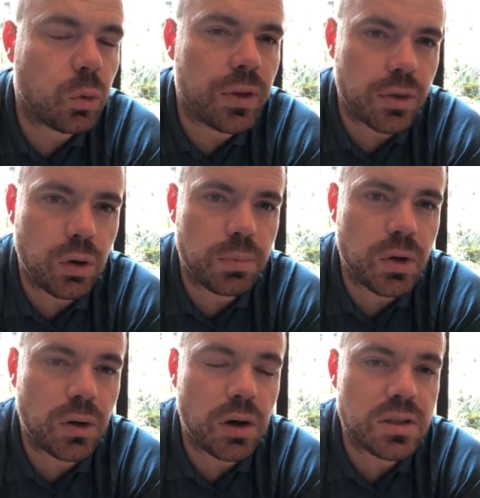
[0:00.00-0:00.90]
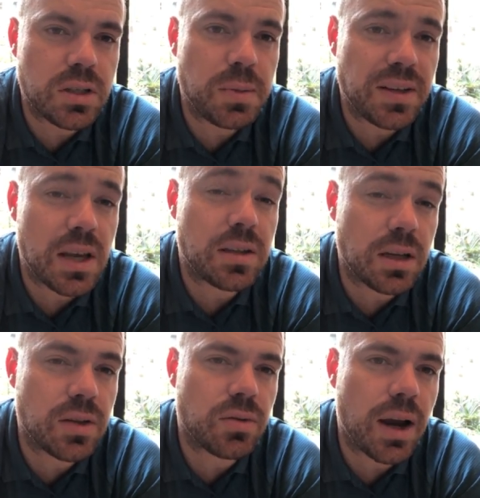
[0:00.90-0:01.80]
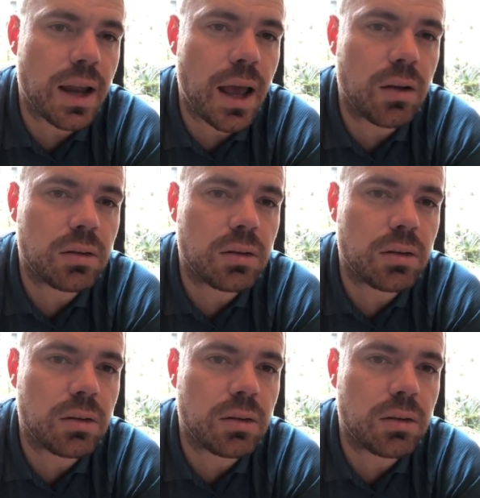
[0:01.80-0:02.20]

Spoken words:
the cryptocurrency space as it is right now.